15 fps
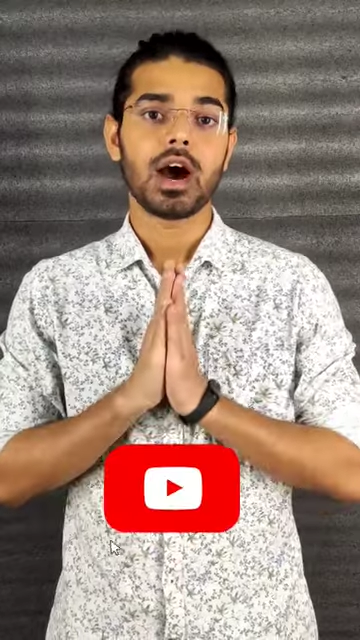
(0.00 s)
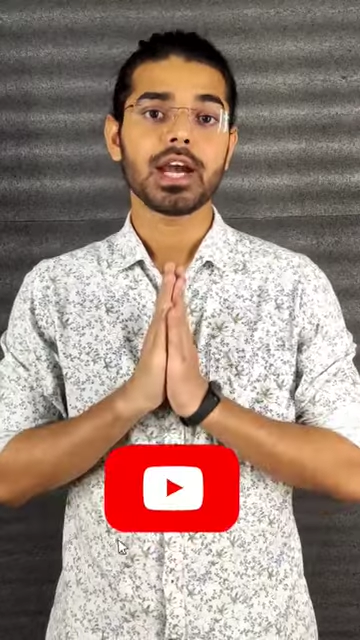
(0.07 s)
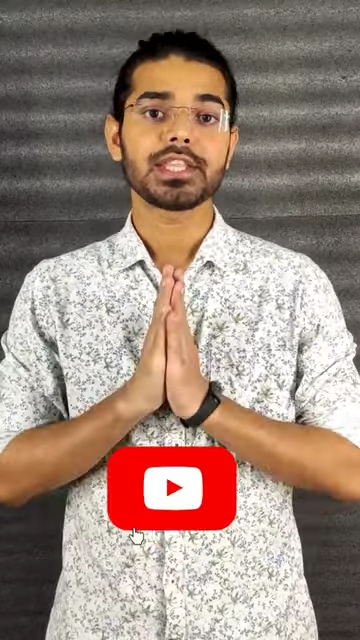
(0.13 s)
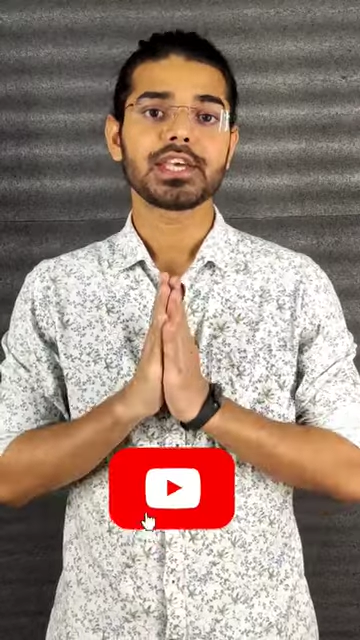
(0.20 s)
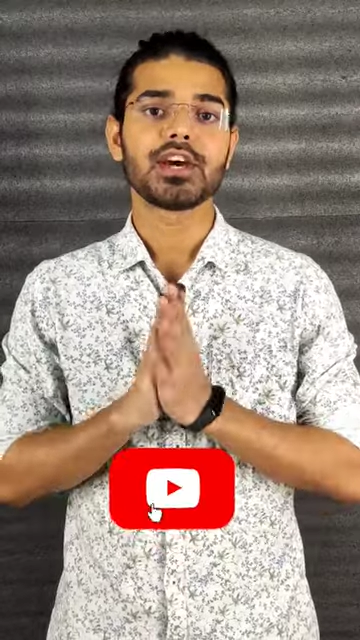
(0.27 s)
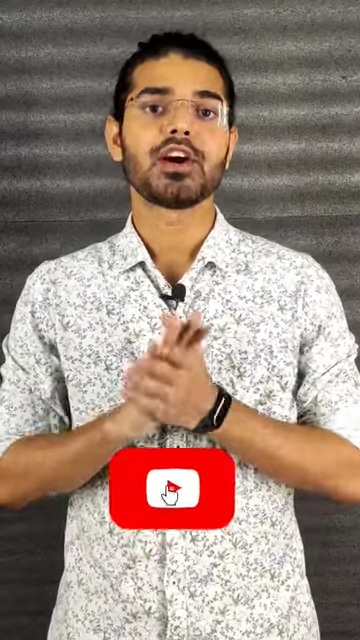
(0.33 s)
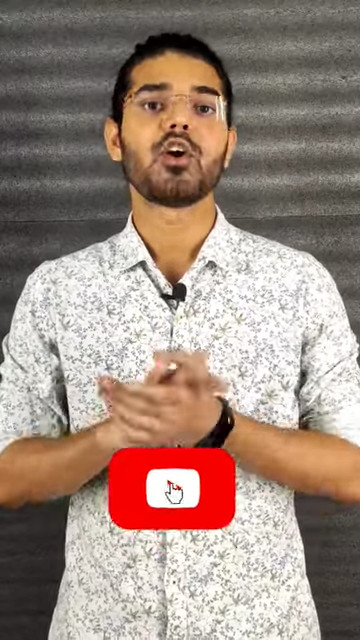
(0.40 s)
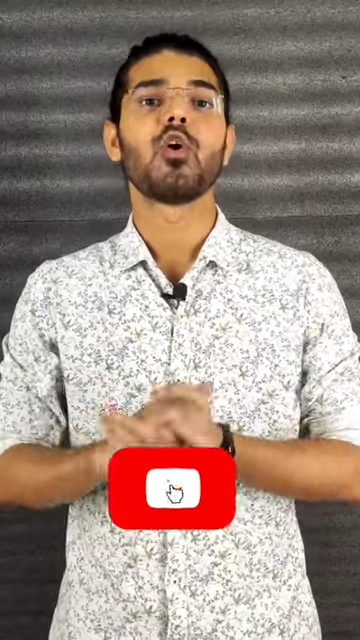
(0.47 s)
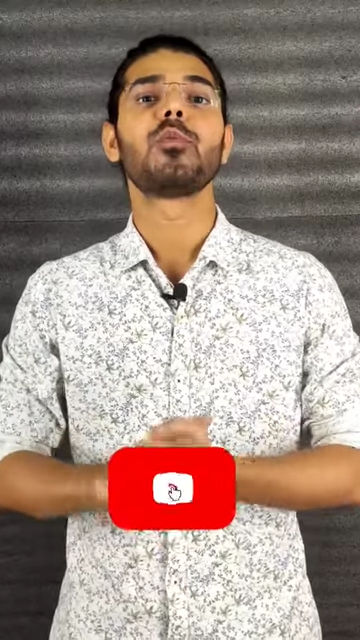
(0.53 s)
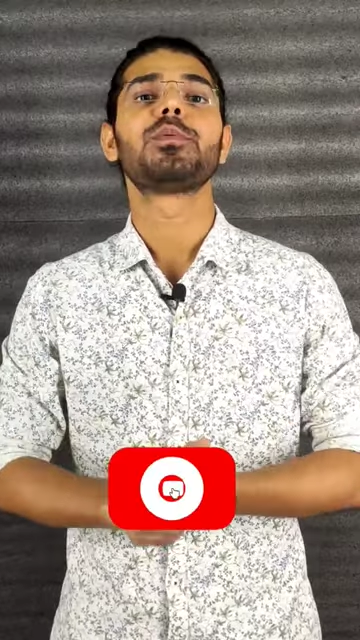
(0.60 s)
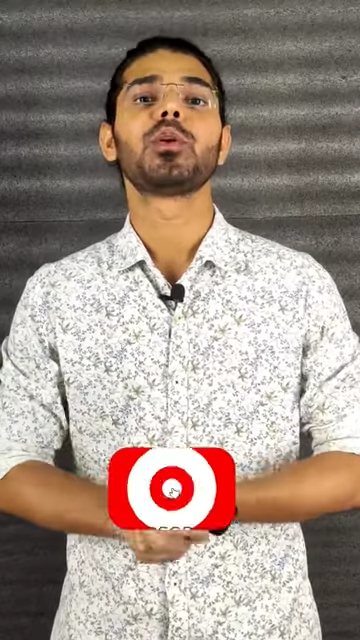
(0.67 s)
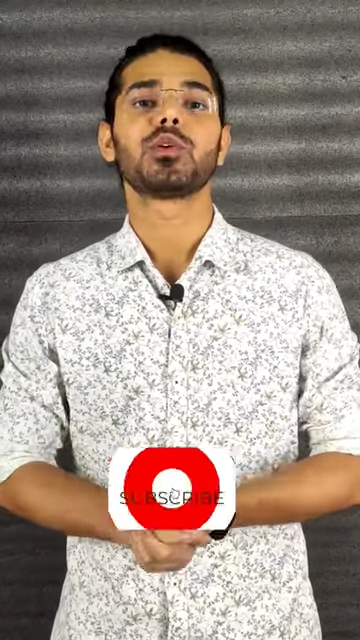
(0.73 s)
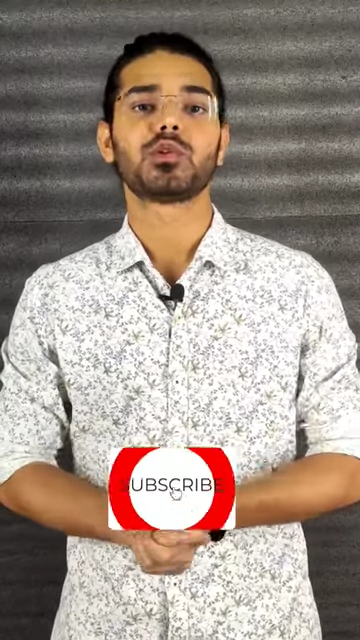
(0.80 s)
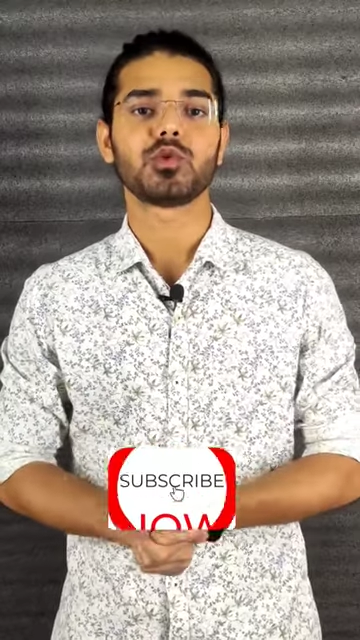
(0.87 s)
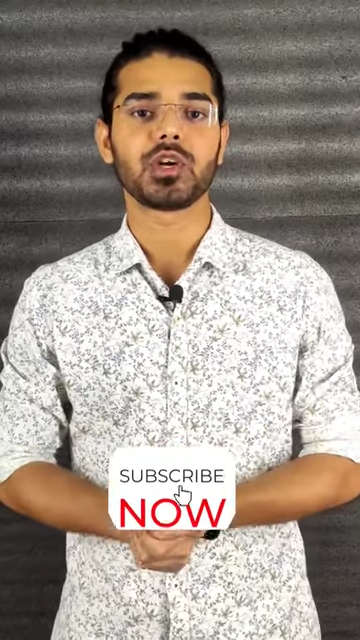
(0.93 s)
Hi there, hope
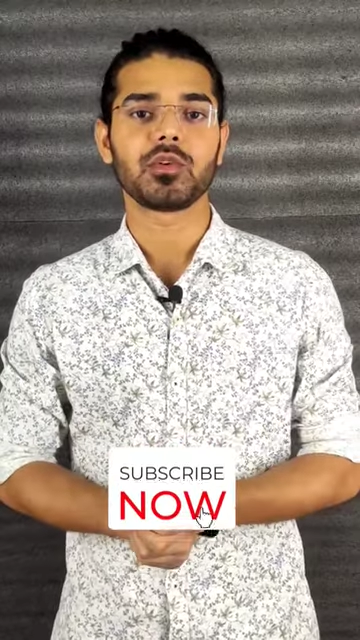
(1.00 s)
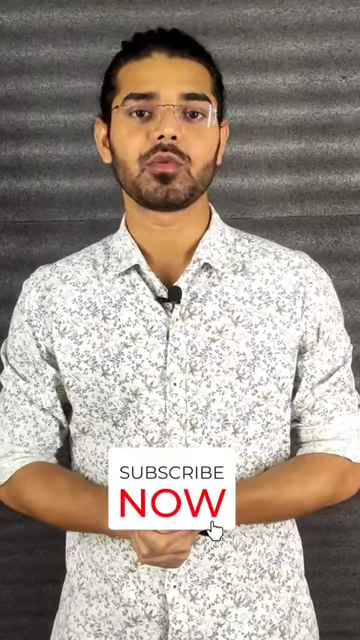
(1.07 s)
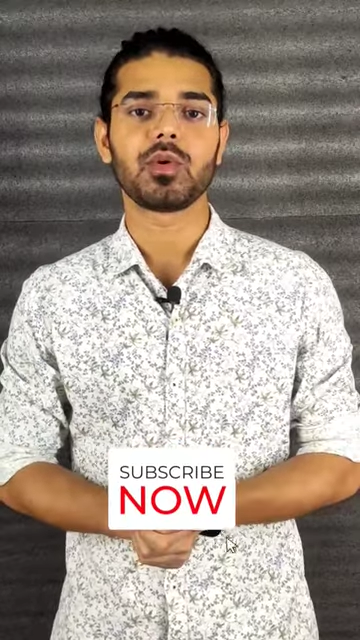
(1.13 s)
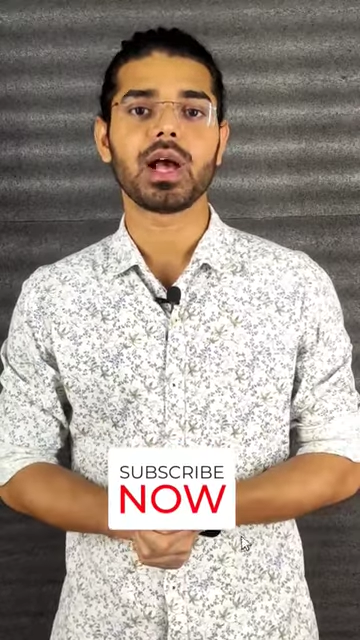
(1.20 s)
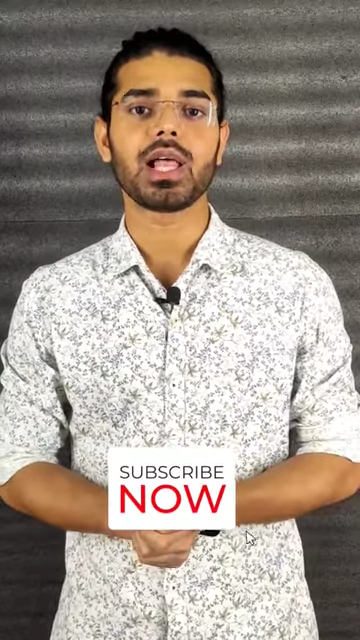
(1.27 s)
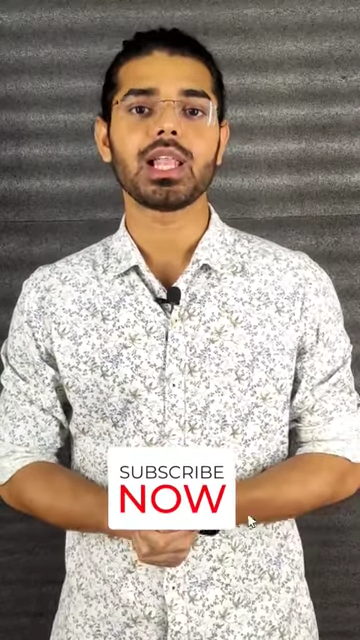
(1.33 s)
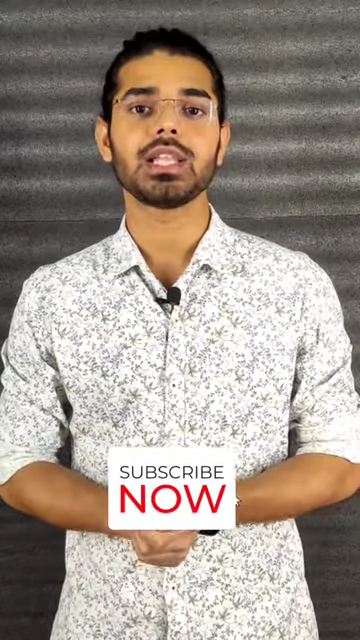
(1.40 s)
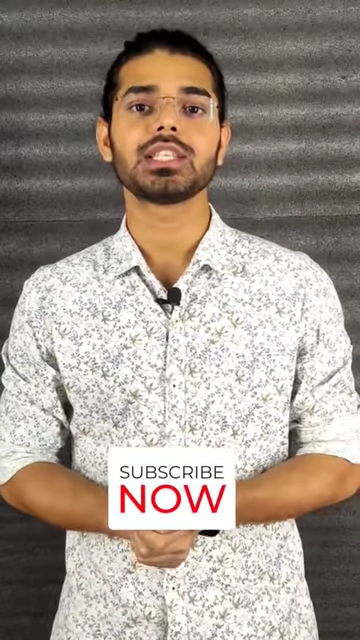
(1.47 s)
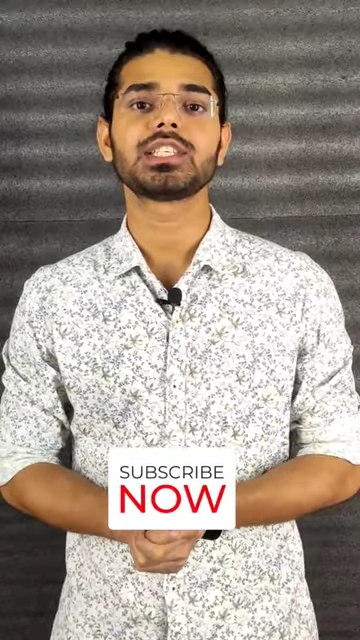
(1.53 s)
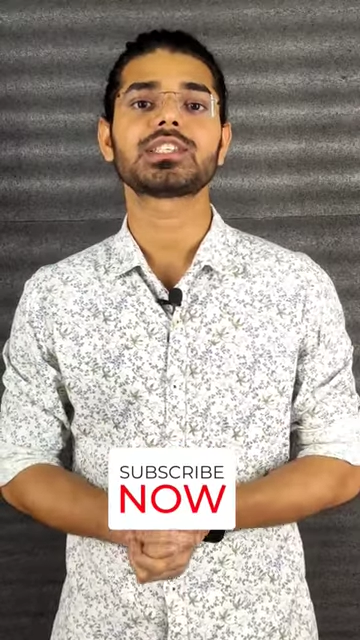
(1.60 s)
you're doing well.